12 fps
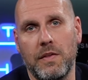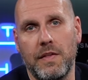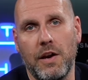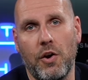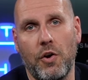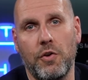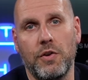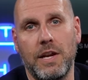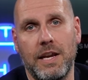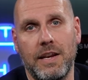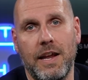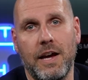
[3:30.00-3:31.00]
their own
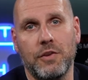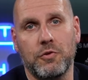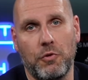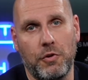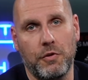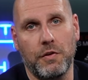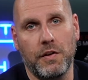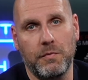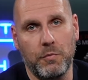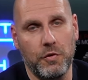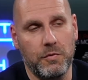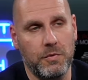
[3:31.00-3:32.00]
in-house chronograph
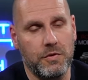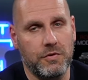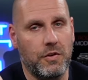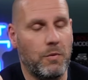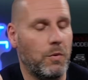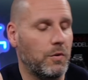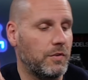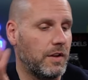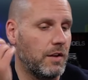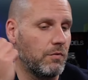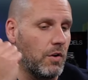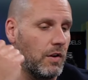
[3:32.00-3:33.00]
movement. So well
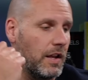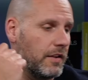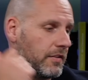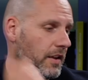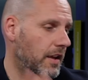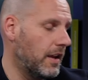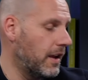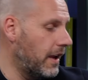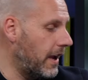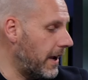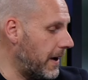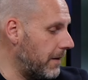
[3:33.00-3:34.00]
done, Rolex,
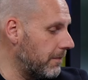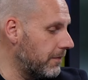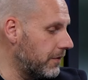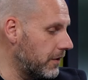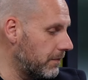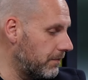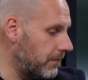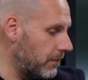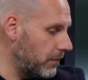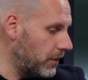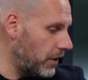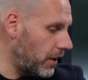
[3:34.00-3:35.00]
for
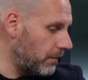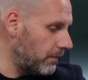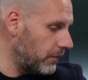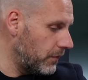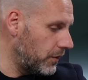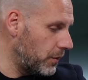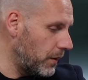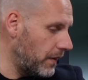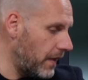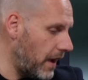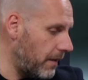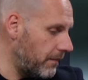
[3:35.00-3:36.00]
doing
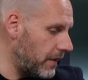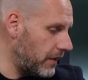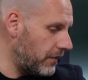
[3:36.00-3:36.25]
that. That's